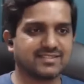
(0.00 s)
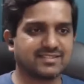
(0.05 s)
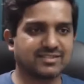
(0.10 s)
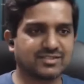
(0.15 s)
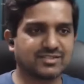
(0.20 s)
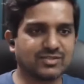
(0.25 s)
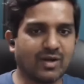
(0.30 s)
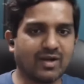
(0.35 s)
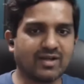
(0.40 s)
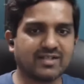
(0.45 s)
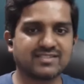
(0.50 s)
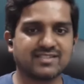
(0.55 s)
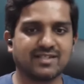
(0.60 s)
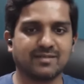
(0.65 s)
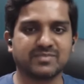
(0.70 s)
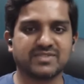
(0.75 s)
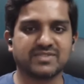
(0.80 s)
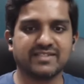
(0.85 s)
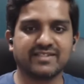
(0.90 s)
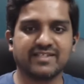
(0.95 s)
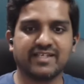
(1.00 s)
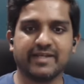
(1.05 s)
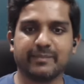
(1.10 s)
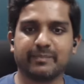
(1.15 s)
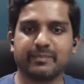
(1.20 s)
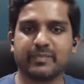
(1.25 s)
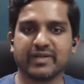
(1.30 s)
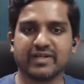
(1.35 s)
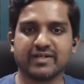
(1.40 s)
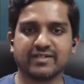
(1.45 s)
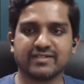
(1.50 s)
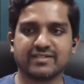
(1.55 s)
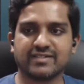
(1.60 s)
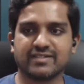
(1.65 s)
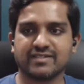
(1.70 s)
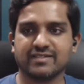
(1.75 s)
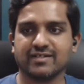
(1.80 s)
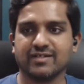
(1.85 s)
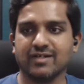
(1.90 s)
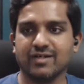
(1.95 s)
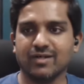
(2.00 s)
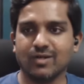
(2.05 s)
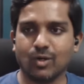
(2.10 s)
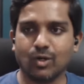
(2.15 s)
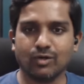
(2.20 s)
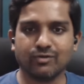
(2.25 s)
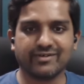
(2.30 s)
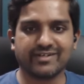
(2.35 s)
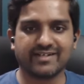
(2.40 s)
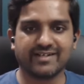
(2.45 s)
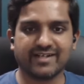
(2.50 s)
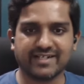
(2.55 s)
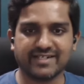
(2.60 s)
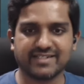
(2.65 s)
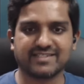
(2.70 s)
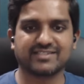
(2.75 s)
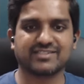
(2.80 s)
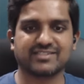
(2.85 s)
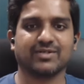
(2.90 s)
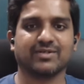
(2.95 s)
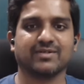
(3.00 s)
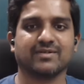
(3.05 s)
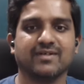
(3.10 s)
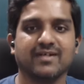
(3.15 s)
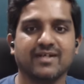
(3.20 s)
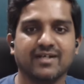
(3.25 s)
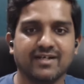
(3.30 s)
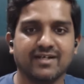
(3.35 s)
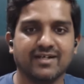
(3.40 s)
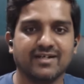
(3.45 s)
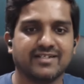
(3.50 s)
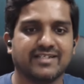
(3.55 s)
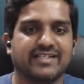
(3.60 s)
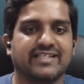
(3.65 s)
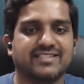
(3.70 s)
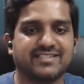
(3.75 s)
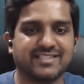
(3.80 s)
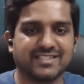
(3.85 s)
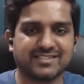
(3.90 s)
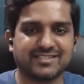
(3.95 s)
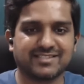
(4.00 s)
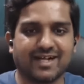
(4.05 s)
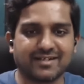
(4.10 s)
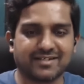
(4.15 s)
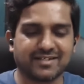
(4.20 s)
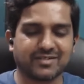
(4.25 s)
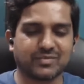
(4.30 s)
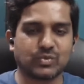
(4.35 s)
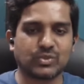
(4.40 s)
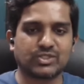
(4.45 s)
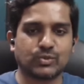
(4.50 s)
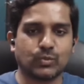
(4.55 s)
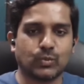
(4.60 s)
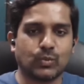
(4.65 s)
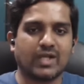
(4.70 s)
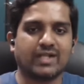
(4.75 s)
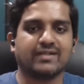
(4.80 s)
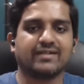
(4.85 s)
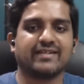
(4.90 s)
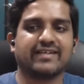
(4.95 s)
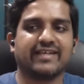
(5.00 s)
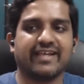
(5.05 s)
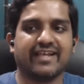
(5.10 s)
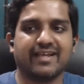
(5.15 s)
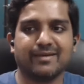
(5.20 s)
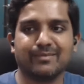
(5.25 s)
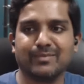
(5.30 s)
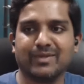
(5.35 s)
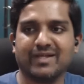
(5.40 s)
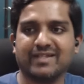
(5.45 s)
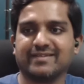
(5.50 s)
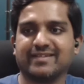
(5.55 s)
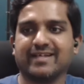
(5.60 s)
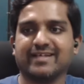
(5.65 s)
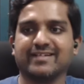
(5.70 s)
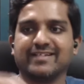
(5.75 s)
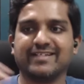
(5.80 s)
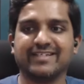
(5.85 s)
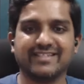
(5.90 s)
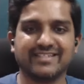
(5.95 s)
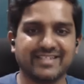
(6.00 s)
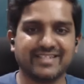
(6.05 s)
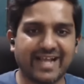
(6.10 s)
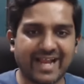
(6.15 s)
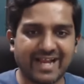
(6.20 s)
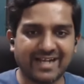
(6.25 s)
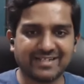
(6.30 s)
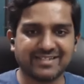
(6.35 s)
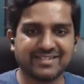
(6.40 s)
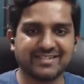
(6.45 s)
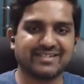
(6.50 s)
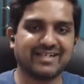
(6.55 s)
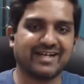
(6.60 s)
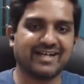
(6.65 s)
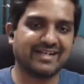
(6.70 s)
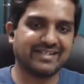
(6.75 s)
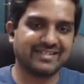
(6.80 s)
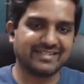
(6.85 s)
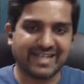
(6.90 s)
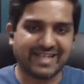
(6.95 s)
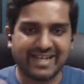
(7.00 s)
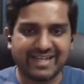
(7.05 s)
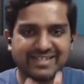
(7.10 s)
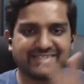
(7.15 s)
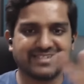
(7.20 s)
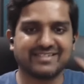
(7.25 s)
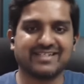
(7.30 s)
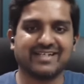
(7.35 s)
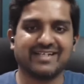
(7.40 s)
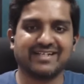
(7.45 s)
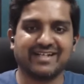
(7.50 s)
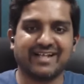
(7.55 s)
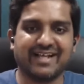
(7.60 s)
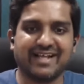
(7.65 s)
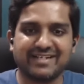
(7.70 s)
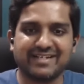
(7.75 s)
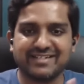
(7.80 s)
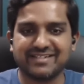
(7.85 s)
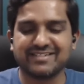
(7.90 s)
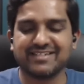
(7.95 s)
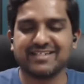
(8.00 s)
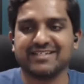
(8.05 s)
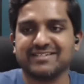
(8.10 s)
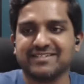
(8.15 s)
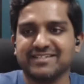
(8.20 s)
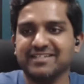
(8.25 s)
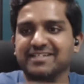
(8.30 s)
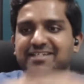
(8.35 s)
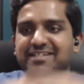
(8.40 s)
is not something he built overnight. So he just started with one game and then he added and added and added. And